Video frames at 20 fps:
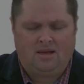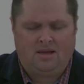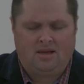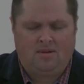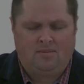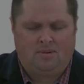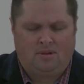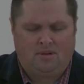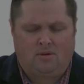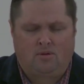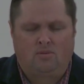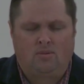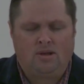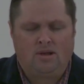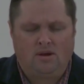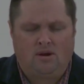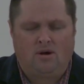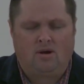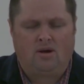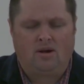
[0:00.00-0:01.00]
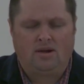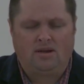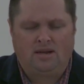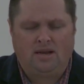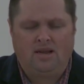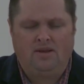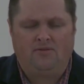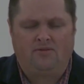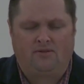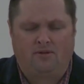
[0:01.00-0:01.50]
But Lord, we are
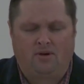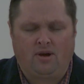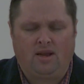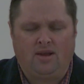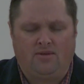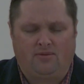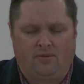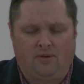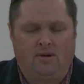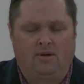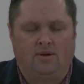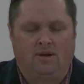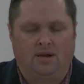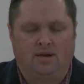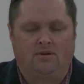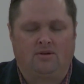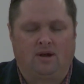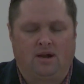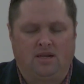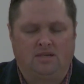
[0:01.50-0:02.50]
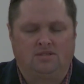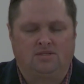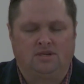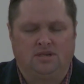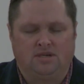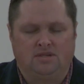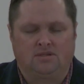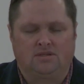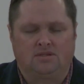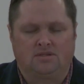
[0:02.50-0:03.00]
indeed free if we are in Christ
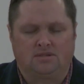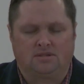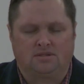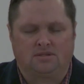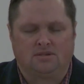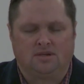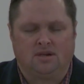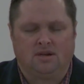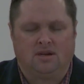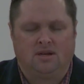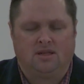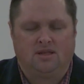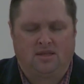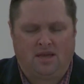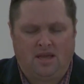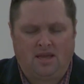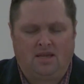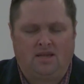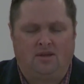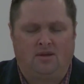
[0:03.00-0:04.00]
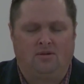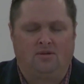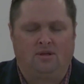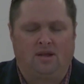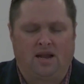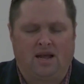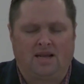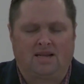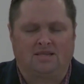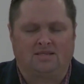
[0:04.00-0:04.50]
Jesus. Thank you
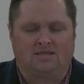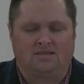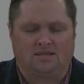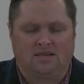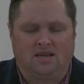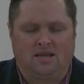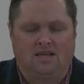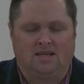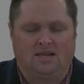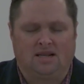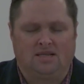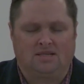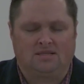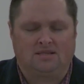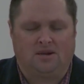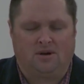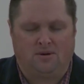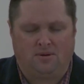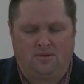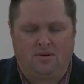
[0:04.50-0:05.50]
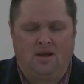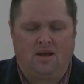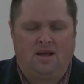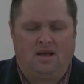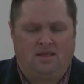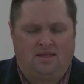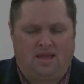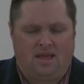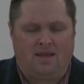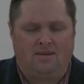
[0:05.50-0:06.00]
that I can sing that song.
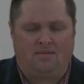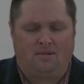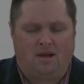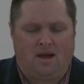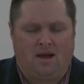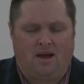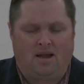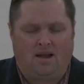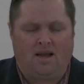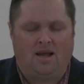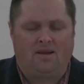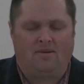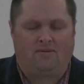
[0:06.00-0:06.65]
Thank God I am